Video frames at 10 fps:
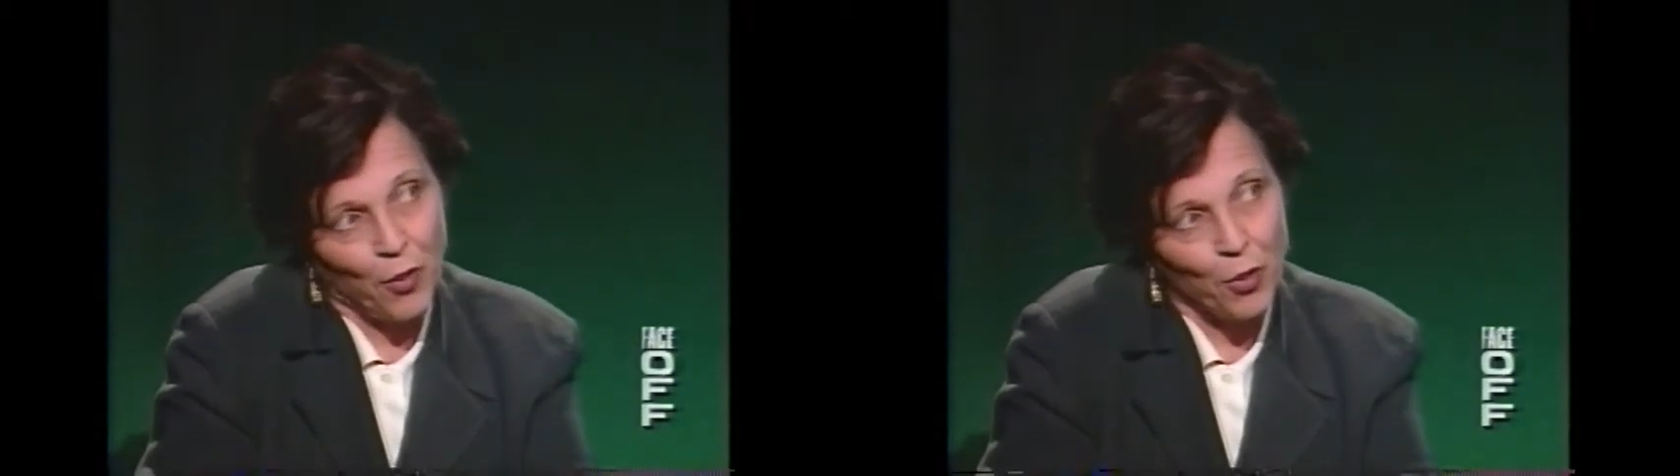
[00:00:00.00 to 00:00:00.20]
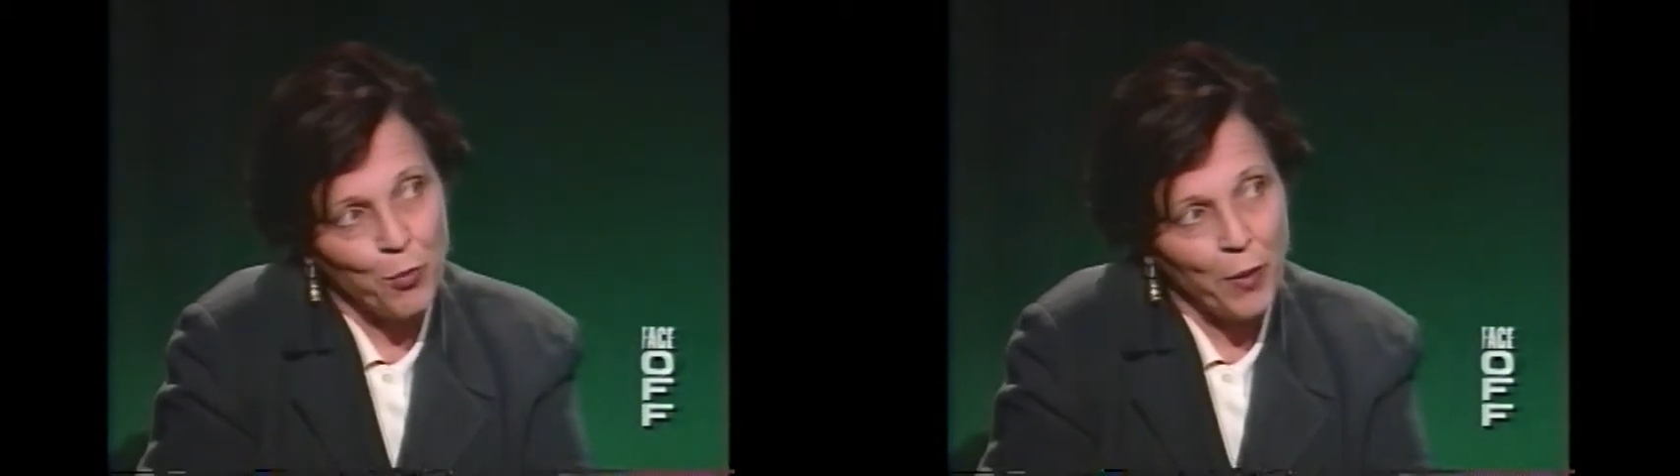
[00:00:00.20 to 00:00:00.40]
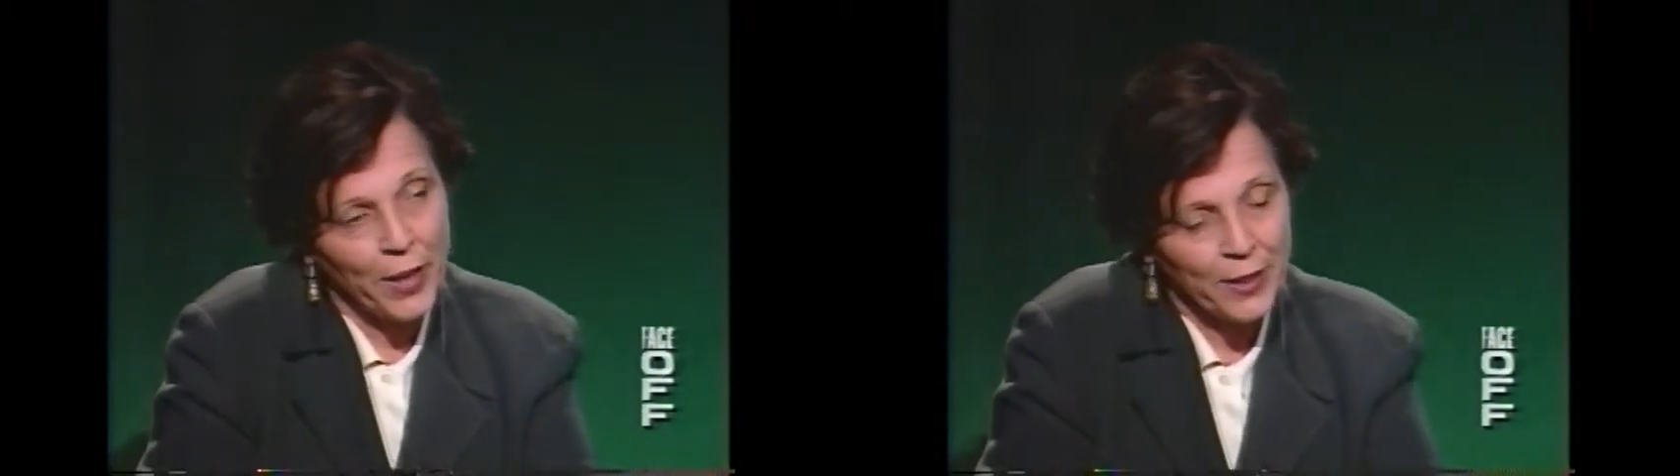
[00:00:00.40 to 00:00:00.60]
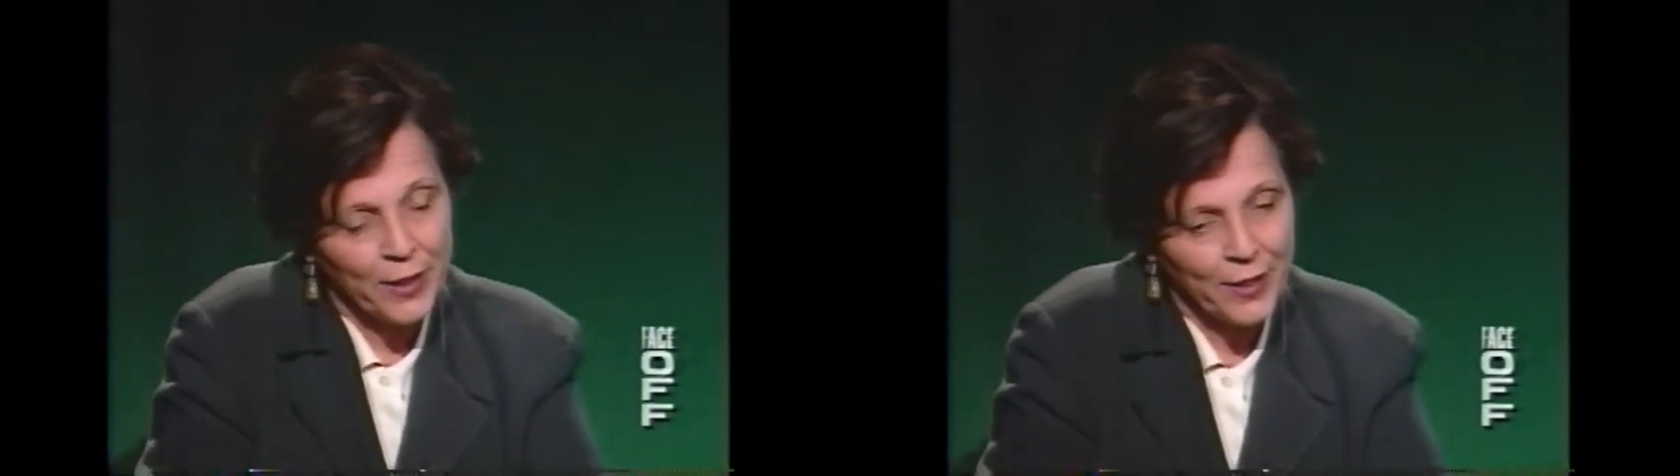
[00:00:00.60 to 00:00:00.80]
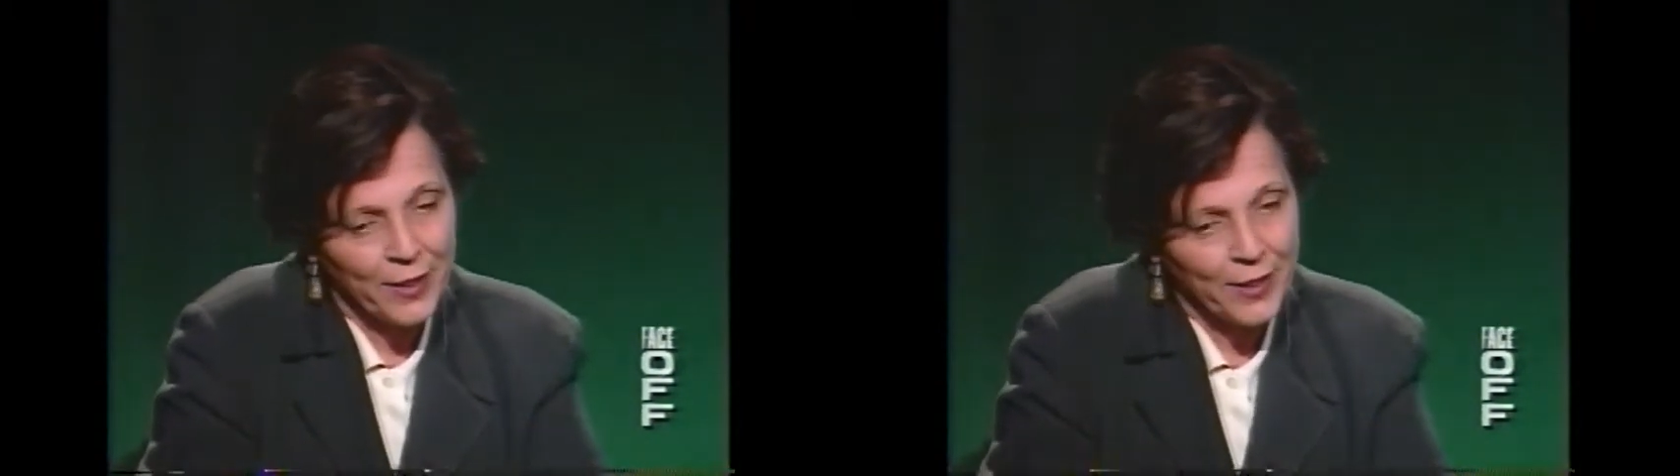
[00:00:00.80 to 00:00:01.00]
Albright
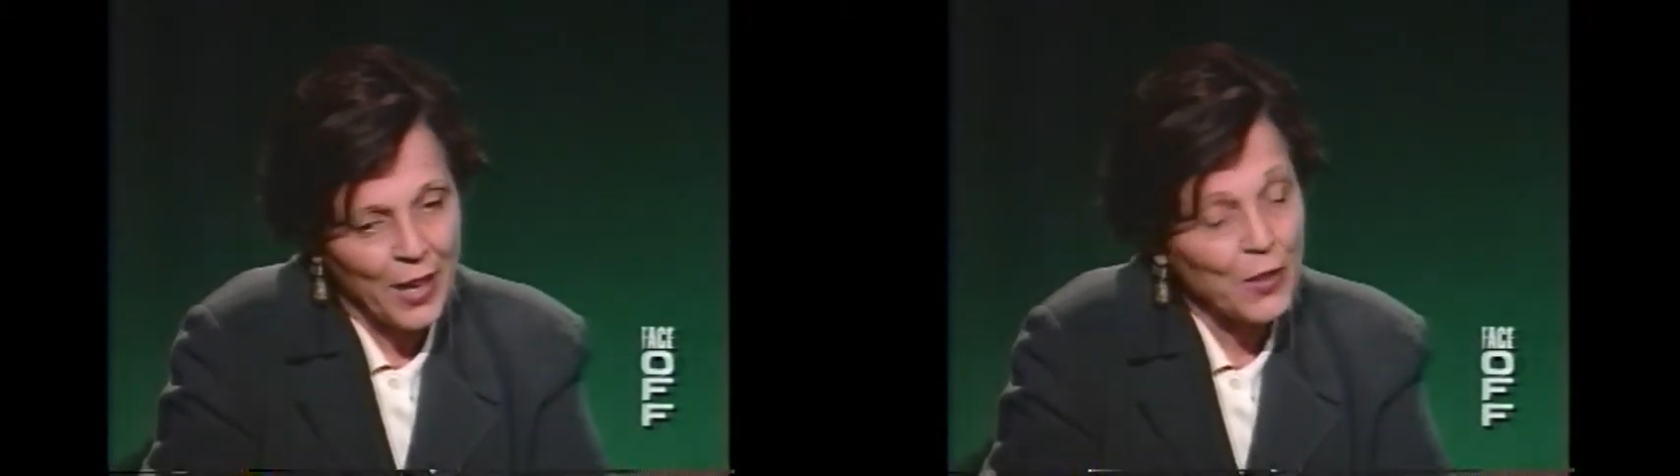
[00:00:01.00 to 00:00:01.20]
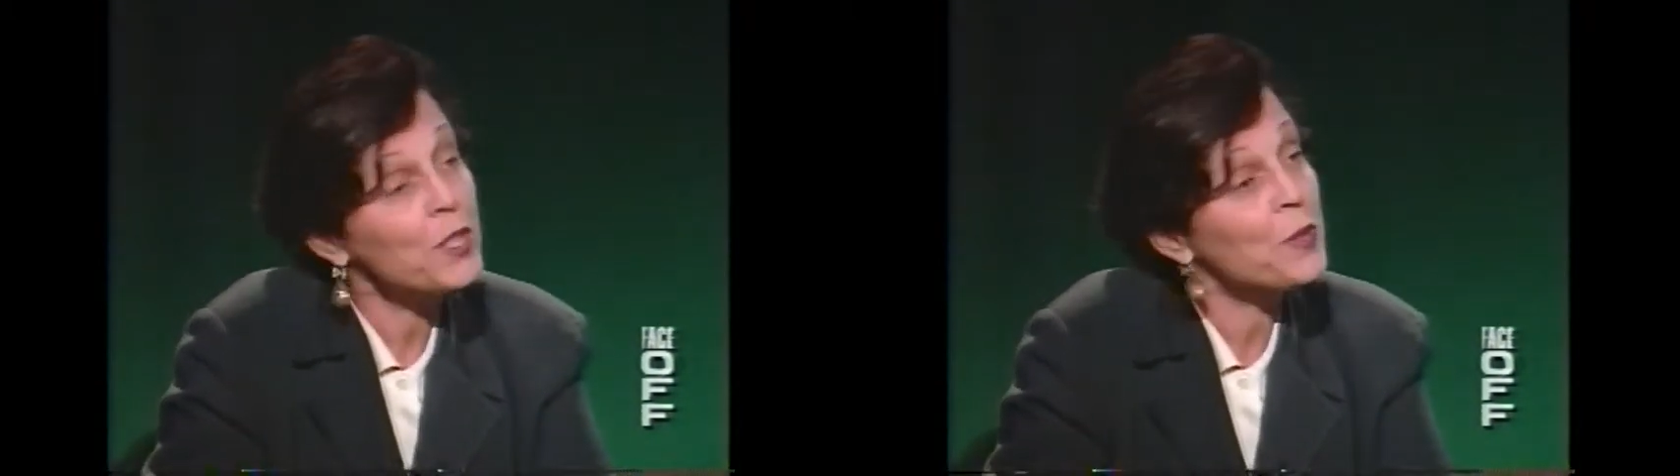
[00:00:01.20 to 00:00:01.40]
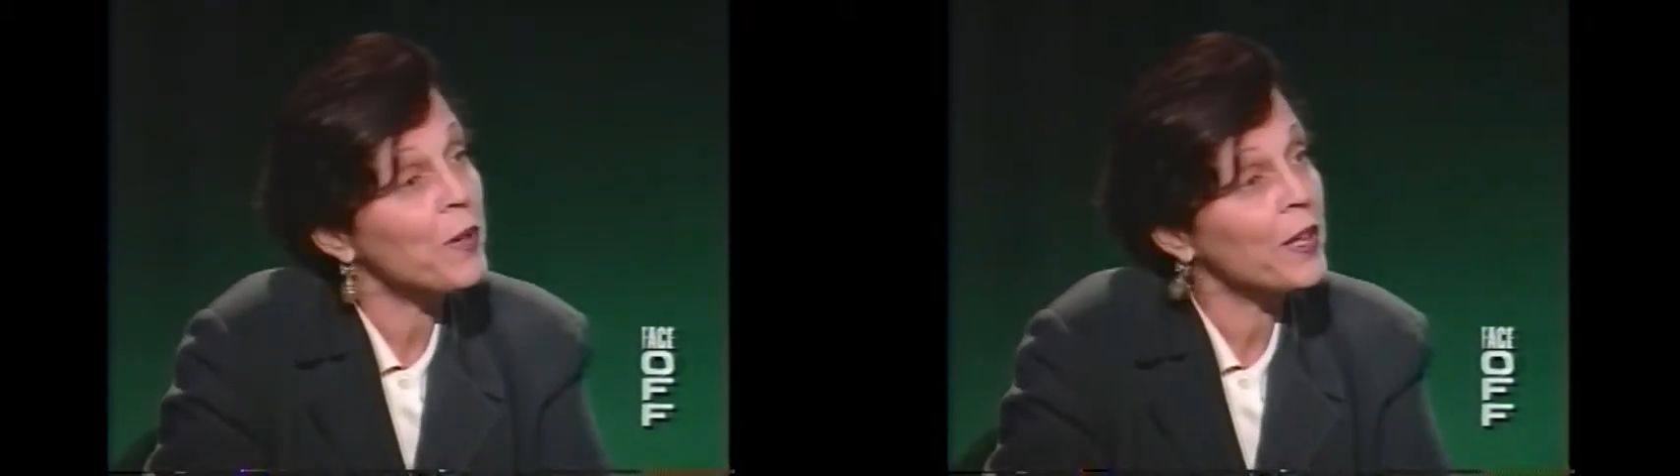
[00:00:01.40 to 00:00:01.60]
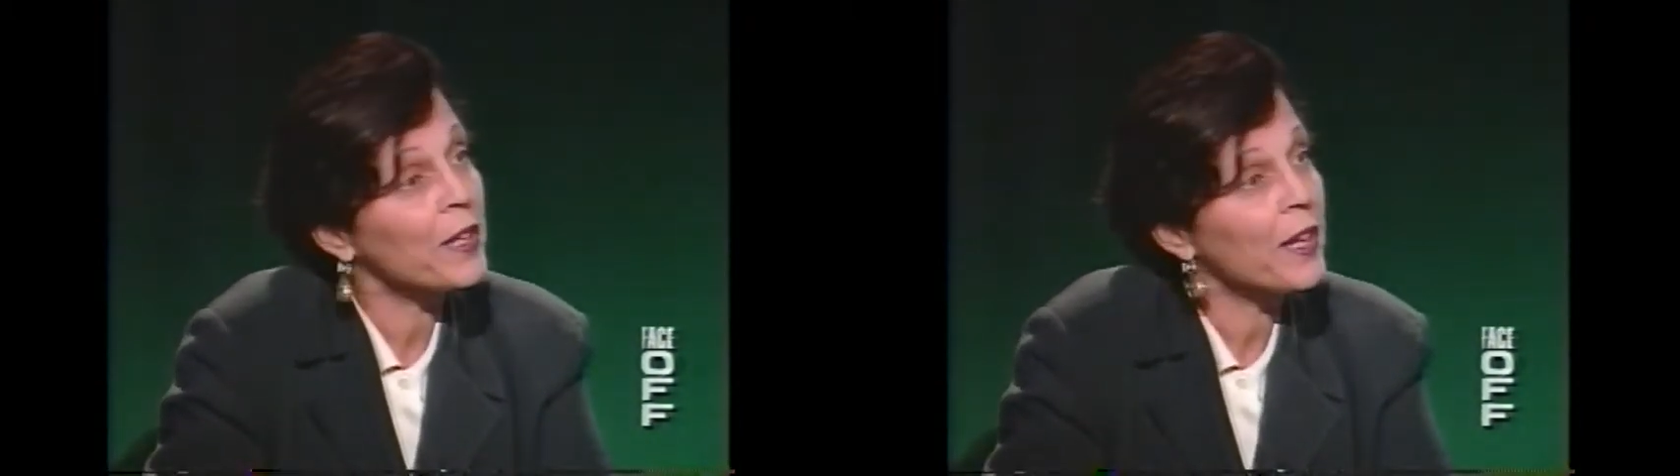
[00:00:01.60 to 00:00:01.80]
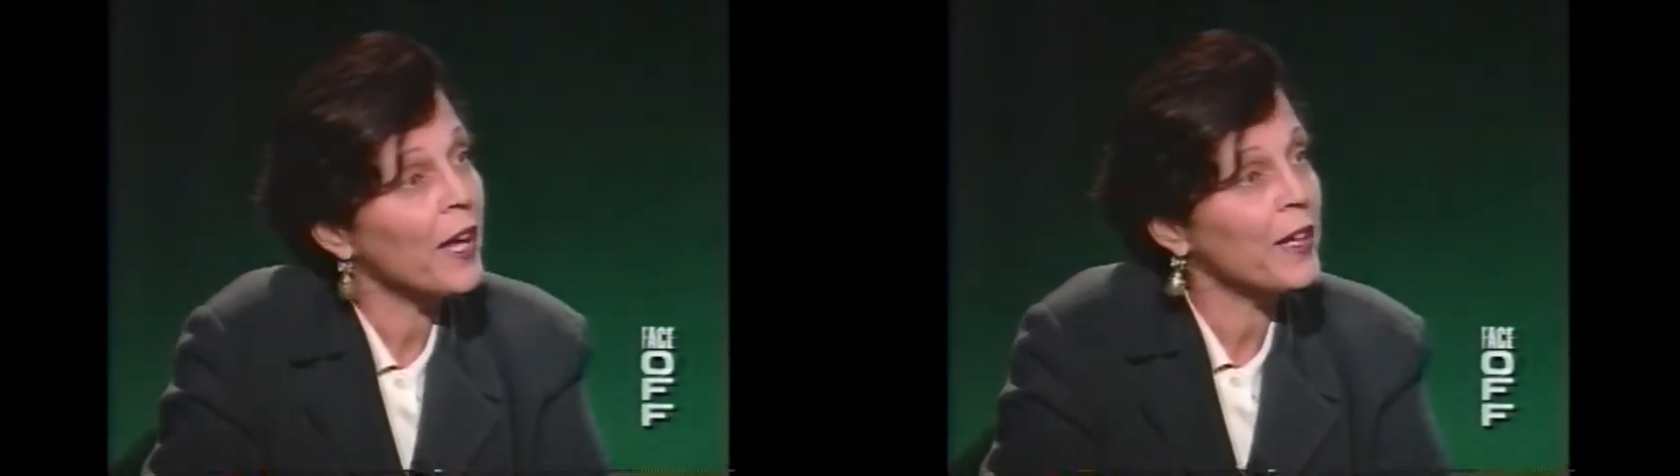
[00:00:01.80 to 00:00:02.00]
announcement
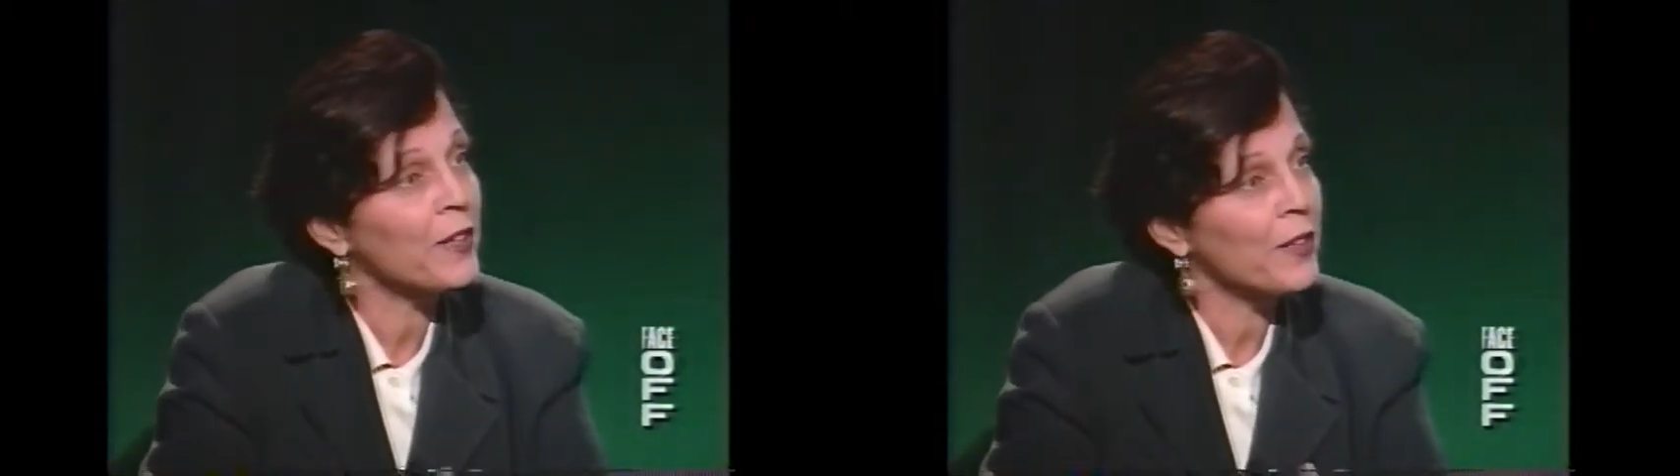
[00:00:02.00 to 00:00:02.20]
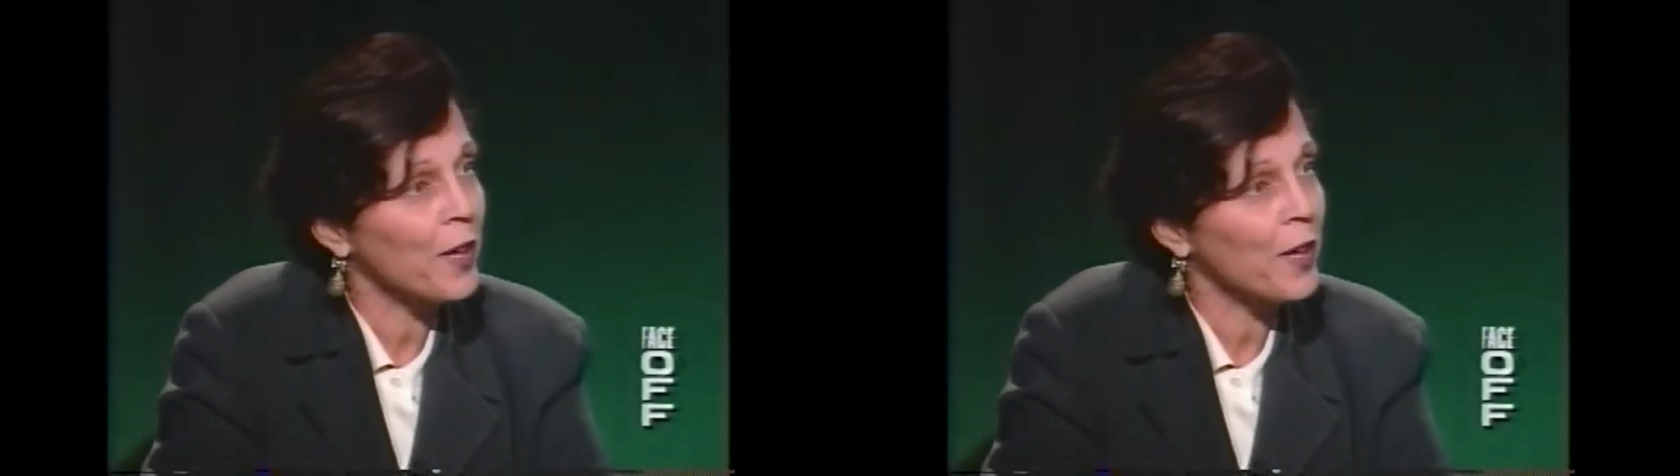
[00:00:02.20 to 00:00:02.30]
that